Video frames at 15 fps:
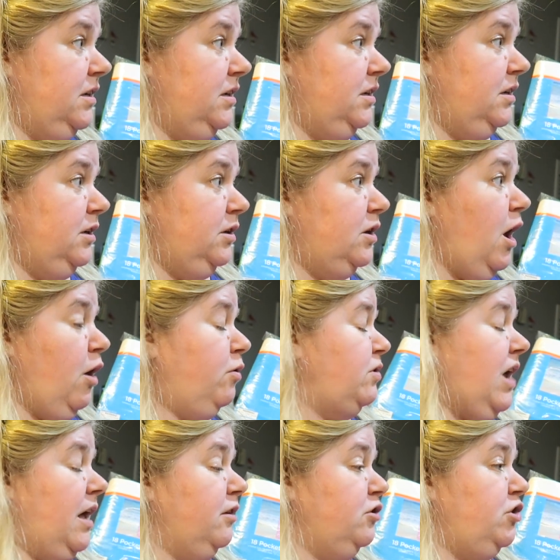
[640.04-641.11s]
No, that was
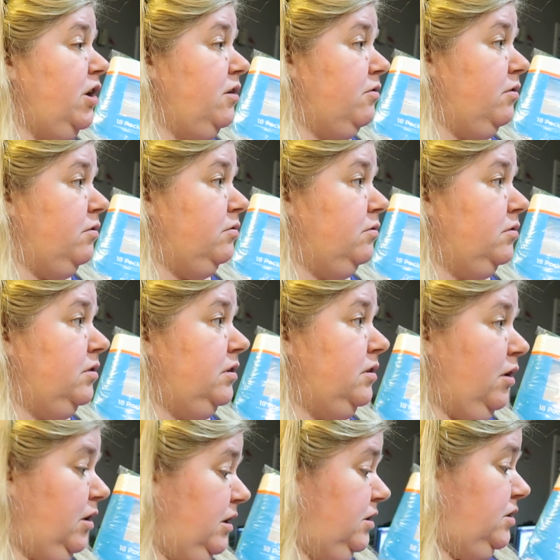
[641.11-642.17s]
no Dollar General.
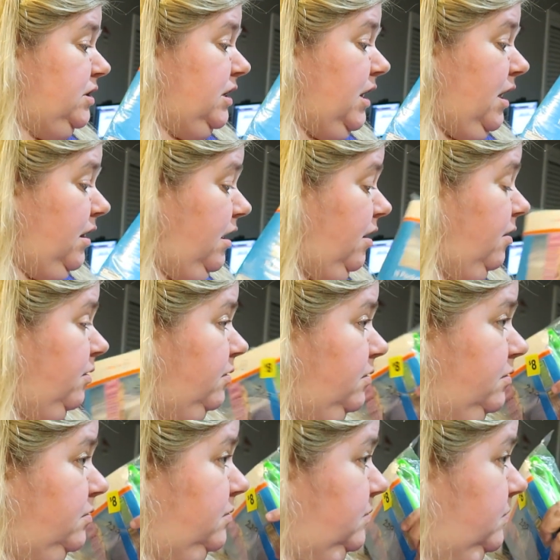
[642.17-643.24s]
That is the yellow. That
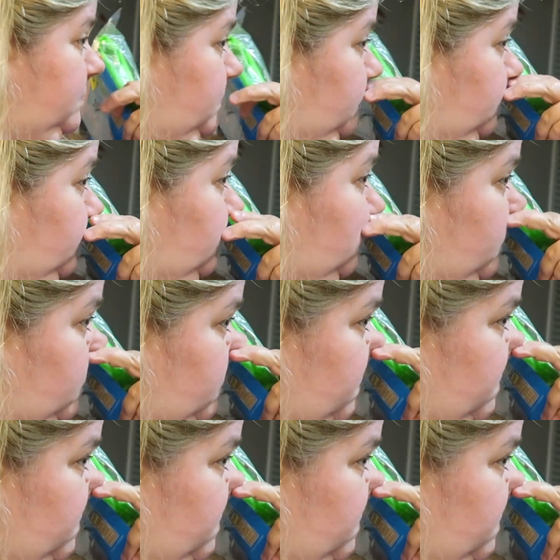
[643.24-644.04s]
was clearance Walmart.